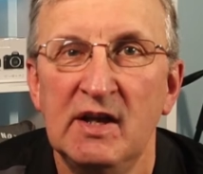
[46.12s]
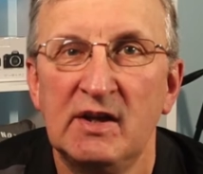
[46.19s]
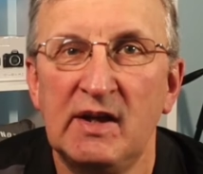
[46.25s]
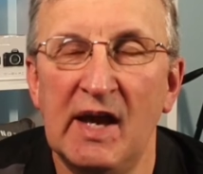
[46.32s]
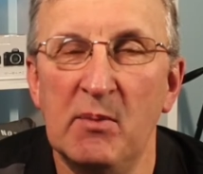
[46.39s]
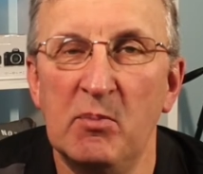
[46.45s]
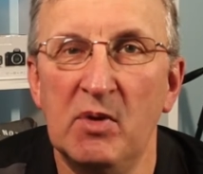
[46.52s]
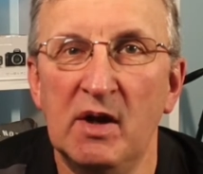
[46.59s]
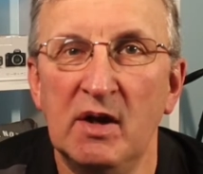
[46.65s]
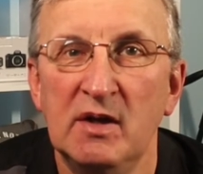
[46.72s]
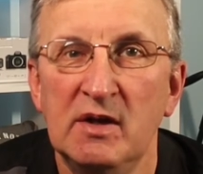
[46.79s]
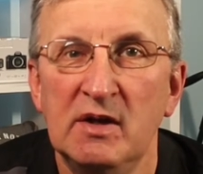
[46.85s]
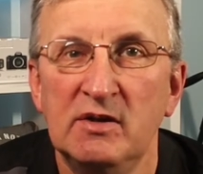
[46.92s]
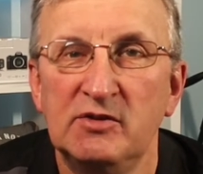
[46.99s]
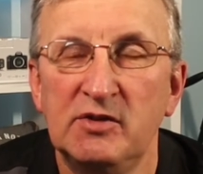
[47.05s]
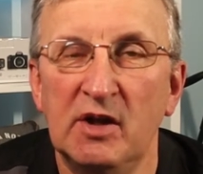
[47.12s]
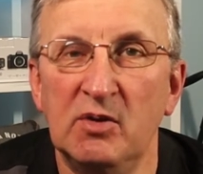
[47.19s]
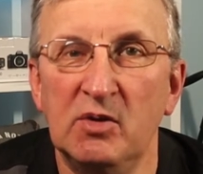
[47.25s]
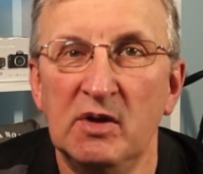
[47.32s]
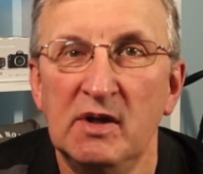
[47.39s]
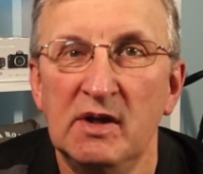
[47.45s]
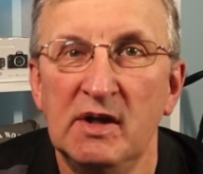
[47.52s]
camera.
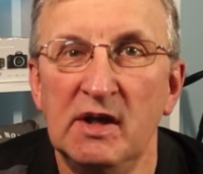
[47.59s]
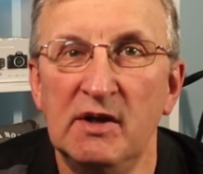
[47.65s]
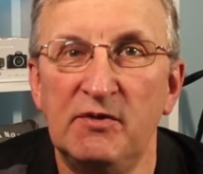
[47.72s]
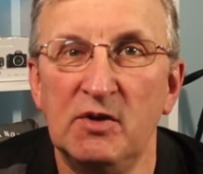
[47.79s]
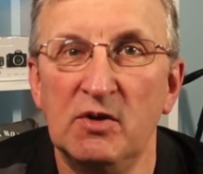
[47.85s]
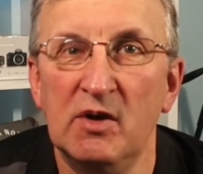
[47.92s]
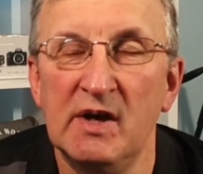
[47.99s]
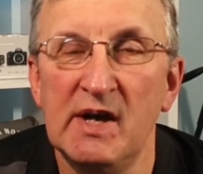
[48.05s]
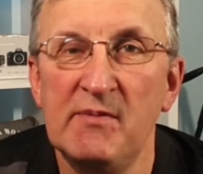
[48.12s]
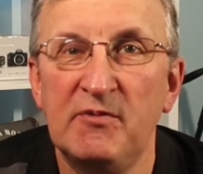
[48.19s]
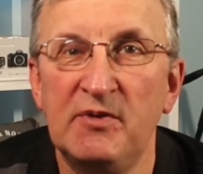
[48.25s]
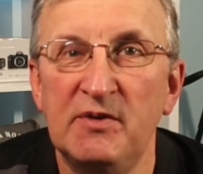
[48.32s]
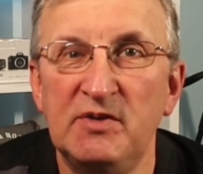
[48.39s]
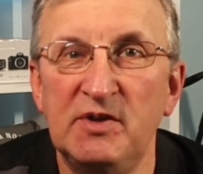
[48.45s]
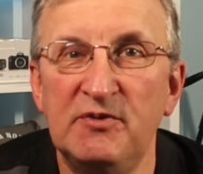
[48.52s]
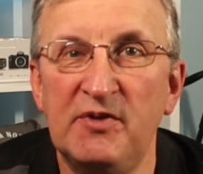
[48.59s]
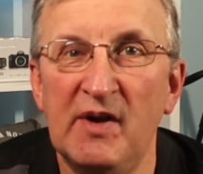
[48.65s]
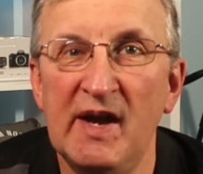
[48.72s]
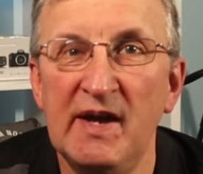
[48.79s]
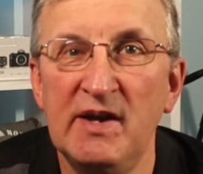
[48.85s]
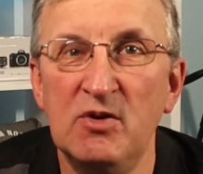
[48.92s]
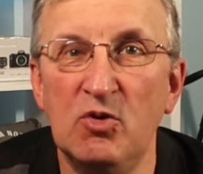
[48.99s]
So if you're an M50
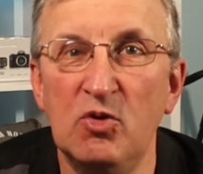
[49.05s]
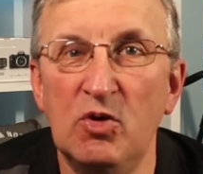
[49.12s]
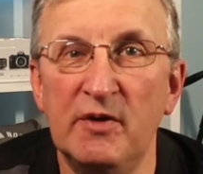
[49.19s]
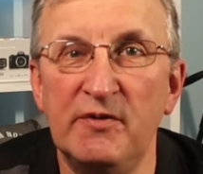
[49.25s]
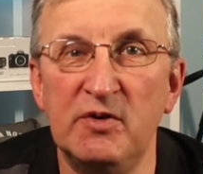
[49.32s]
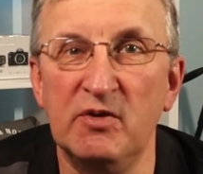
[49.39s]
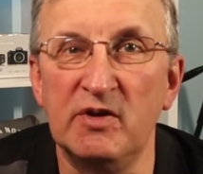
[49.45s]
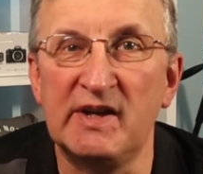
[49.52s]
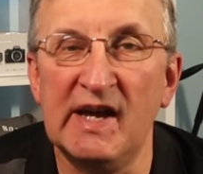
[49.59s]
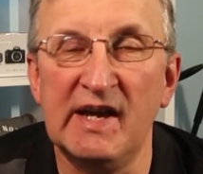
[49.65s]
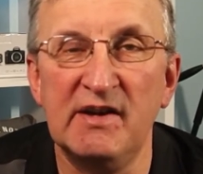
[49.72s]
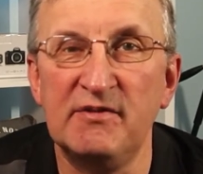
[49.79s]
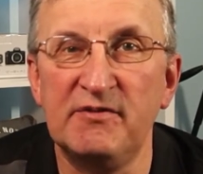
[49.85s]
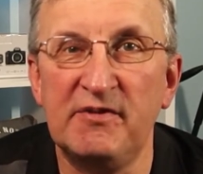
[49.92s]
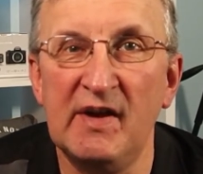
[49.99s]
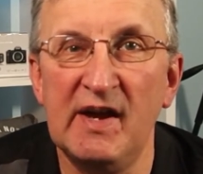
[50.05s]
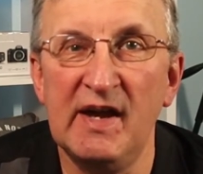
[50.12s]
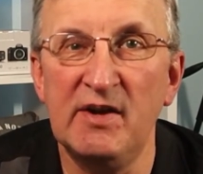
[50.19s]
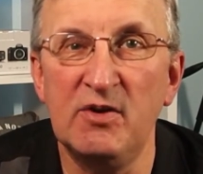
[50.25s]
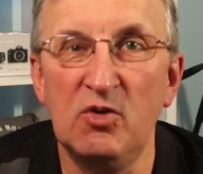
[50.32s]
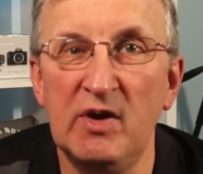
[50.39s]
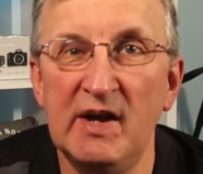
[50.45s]
fan, or if you're a Canon
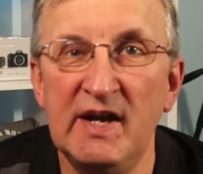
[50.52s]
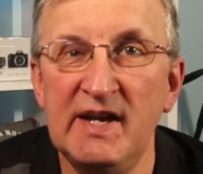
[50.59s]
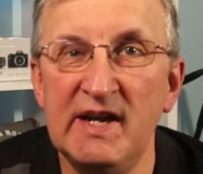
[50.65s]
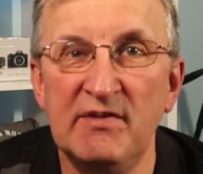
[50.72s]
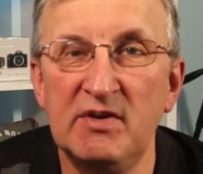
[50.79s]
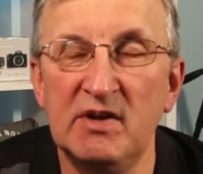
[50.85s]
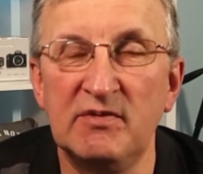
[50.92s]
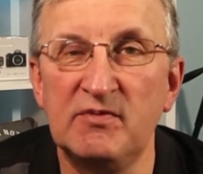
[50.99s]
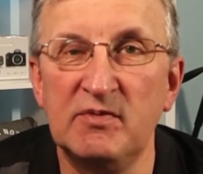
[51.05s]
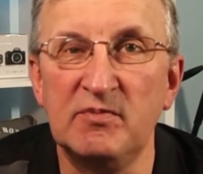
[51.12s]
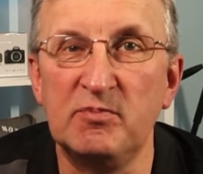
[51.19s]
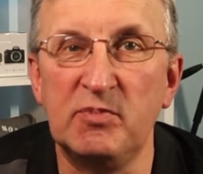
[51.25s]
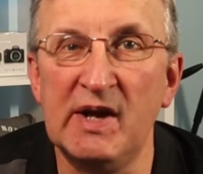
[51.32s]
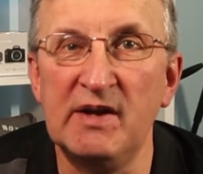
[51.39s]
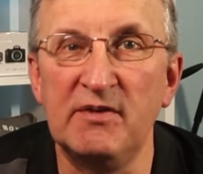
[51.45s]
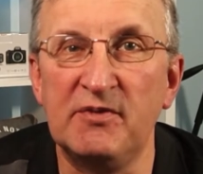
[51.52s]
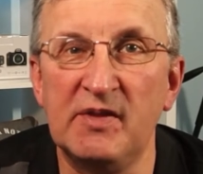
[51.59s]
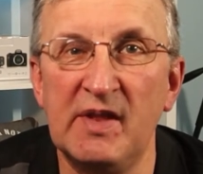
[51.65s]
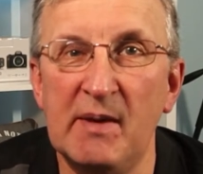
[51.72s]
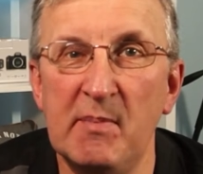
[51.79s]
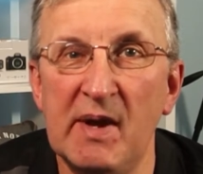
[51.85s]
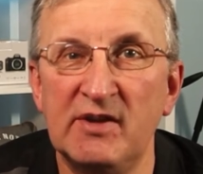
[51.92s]
fan, or any other brand for
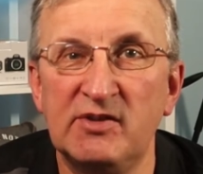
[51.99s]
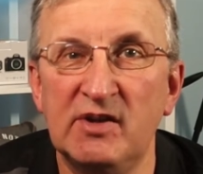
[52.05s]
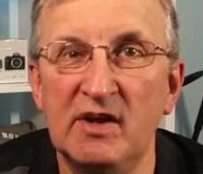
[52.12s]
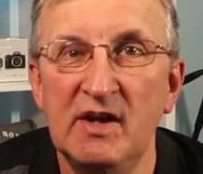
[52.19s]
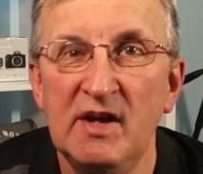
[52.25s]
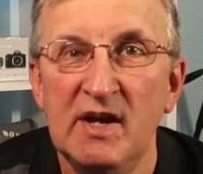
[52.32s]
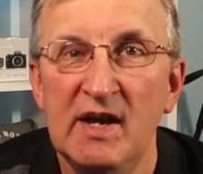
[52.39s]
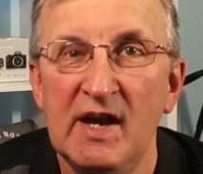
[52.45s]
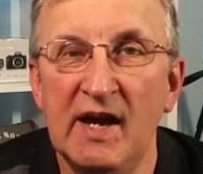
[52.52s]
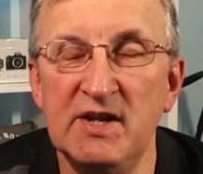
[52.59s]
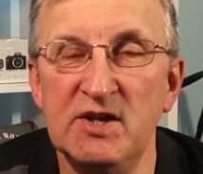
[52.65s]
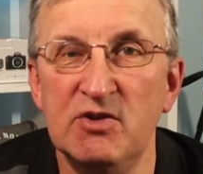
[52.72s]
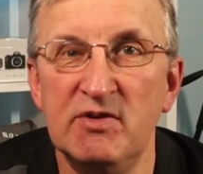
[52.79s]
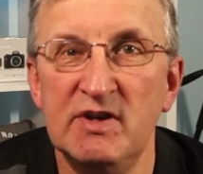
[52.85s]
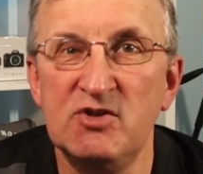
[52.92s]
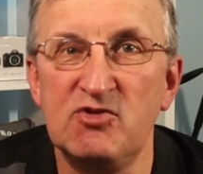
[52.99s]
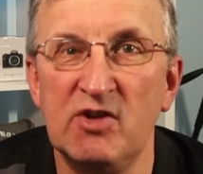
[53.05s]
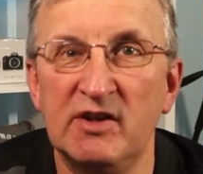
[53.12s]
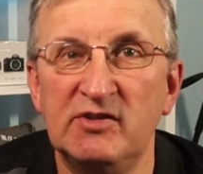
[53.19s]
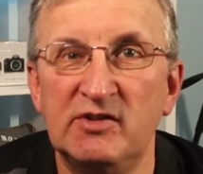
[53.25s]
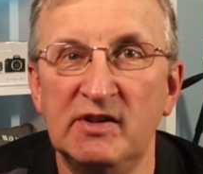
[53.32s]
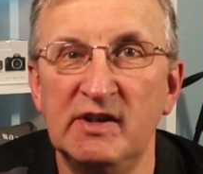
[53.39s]
that matter, and you're
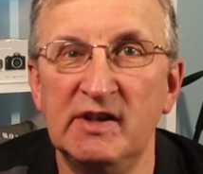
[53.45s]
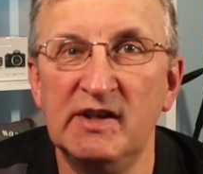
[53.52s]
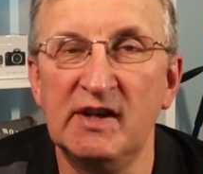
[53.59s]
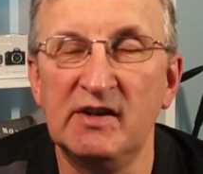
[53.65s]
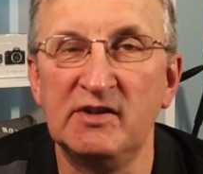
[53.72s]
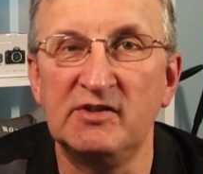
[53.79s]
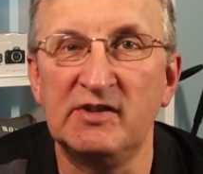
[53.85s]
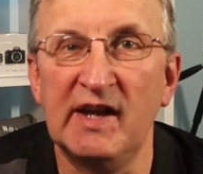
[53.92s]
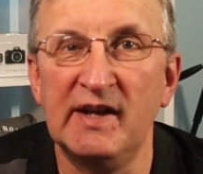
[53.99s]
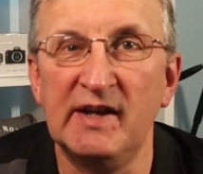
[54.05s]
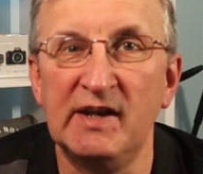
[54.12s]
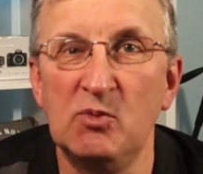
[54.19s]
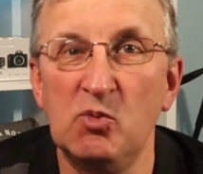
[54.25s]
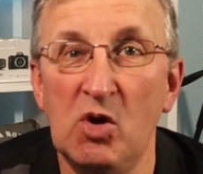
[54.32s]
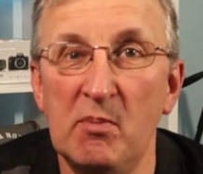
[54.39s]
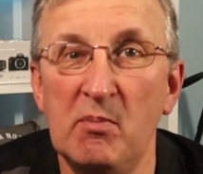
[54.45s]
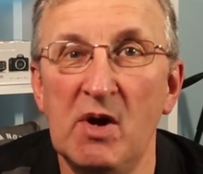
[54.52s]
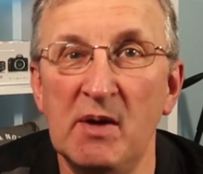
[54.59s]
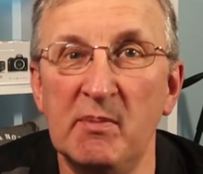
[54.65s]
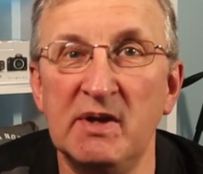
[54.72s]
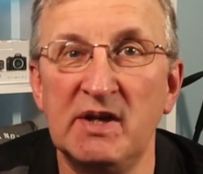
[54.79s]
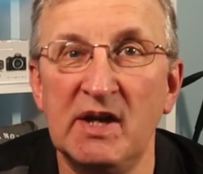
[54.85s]
interested in understanding what
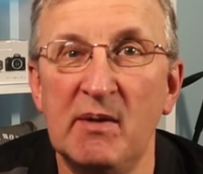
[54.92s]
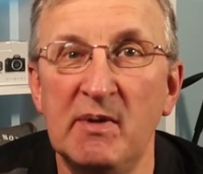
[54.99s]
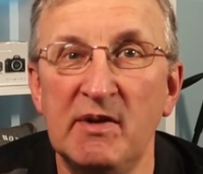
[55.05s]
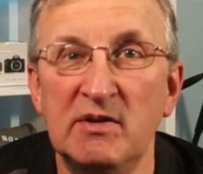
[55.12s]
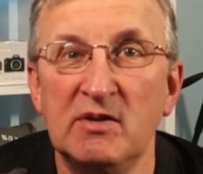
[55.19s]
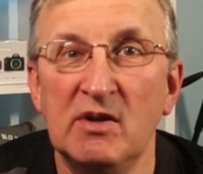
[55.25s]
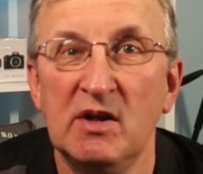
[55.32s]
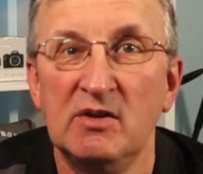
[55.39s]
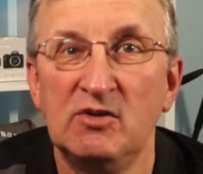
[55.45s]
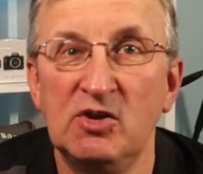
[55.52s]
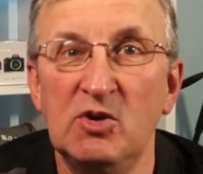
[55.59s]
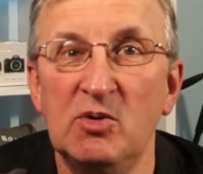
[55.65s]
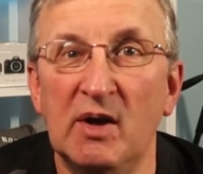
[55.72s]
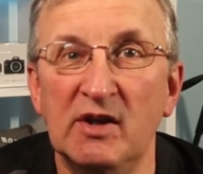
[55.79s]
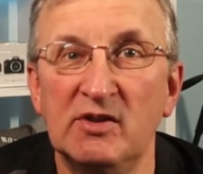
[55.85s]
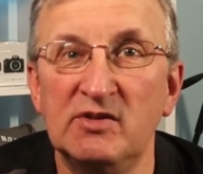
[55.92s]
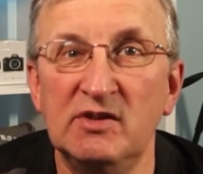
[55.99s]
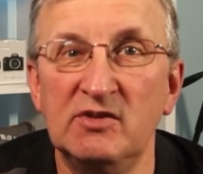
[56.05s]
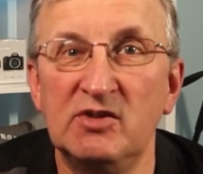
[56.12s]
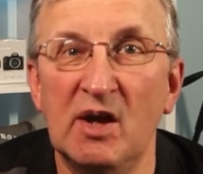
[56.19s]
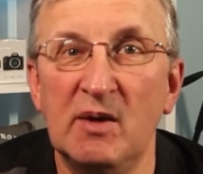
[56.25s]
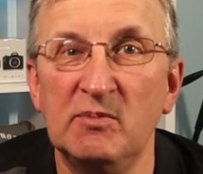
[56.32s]
might be coming to us
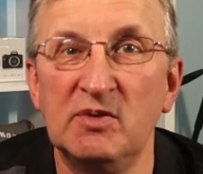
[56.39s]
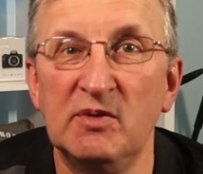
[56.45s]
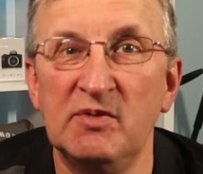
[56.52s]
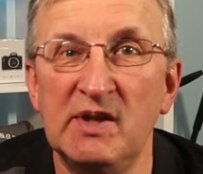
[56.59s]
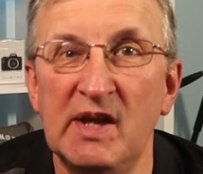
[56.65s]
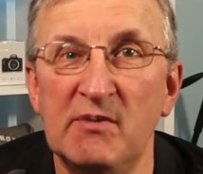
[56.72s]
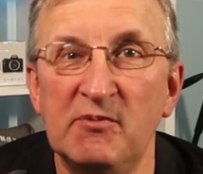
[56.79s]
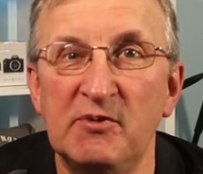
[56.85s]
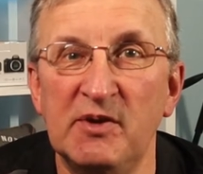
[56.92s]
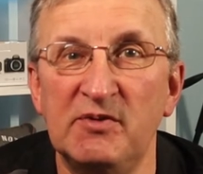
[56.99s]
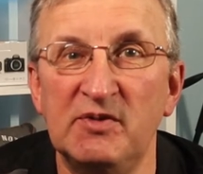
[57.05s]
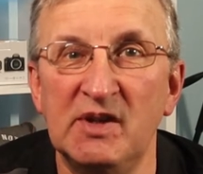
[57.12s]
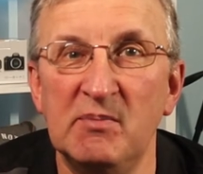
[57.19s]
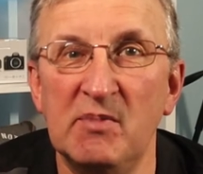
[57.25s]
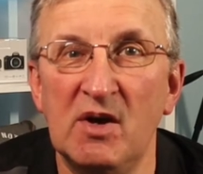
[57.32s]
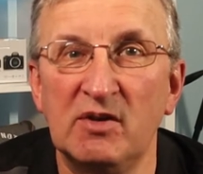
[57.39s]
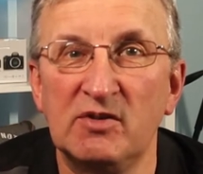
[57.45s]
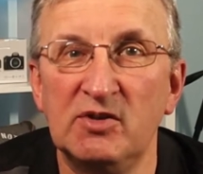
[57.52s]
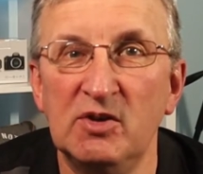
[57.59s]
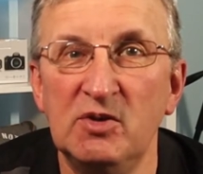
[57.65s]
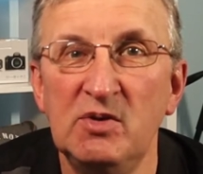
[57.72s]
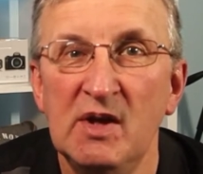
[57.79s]
in terms of the M50
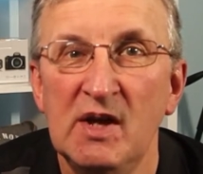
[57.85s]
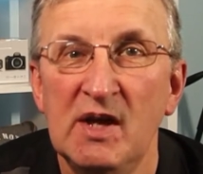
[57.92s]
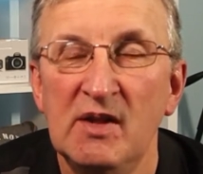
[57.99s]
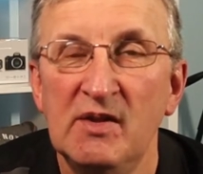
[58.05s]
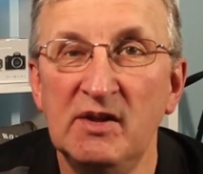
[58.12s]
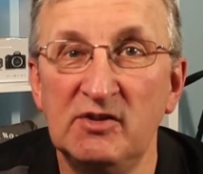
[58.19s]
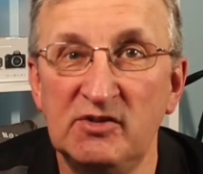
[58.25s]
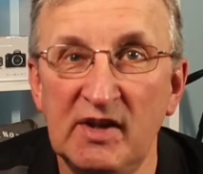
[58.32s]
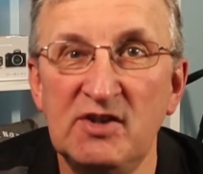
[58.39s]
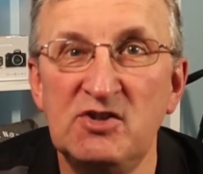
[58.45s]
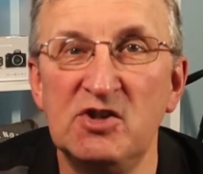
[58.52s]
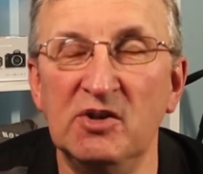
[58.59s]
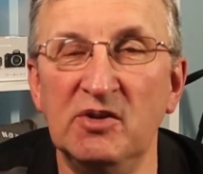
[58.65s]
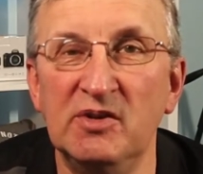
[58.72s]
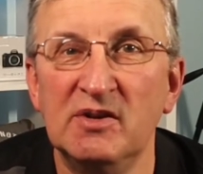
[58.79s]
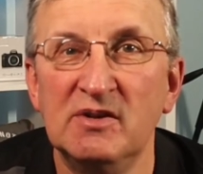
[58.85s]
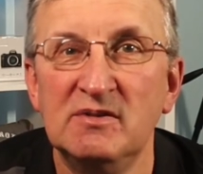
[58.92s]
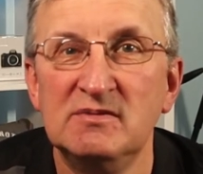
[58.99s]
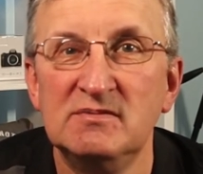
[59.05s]
Mark II, then stay tuned.